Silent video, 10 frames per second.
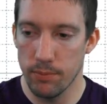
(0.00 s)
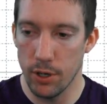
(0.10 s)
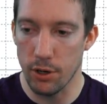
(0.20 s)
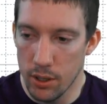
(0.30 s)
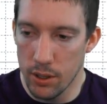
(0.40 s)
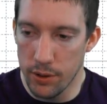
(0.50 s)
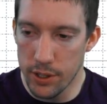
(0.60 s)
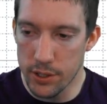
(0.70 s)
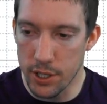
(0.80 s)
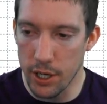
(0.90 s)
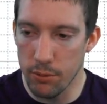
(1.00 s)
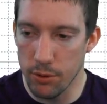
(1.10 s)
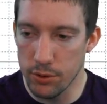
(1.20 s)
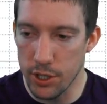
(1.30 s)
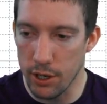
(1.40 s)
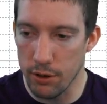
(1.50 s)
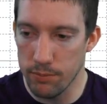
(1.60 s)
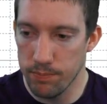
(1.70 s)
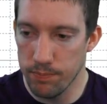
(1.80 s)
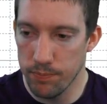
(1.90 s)
Okay. This kangaroo tail,
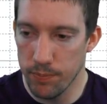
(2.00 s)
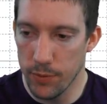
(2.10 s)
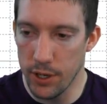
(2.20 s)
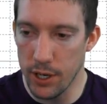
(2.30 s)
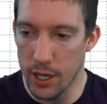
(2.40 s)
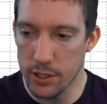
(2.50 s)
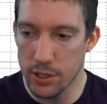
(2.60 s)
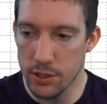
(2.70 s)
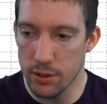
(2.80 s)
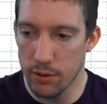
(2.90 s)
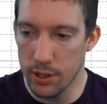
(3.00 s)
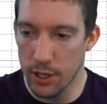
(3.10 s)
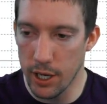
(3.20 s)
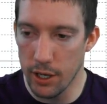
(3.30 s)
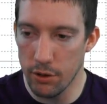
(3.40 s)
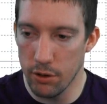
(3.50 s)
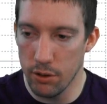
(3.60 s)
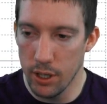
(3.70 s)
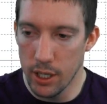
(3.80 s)
the next candle,